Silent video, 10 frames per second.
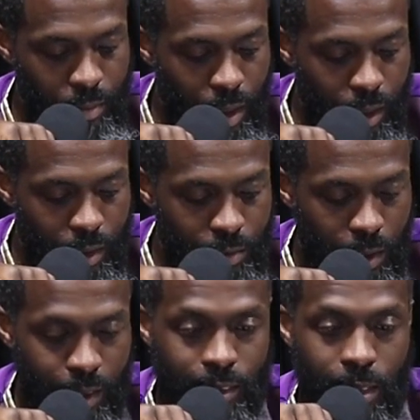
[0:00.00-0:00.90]

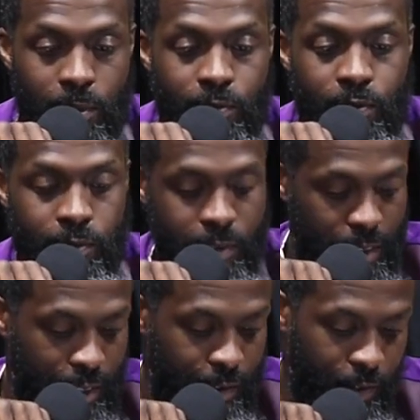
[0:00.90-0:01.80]
Sirach chapter
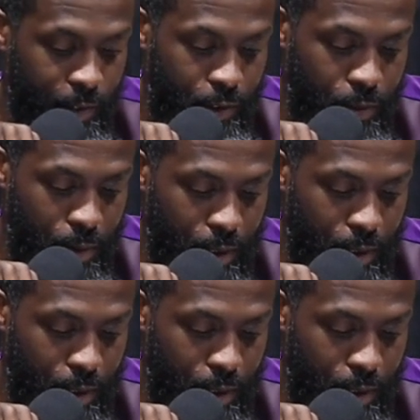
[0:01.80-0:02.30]
15 and verse 20.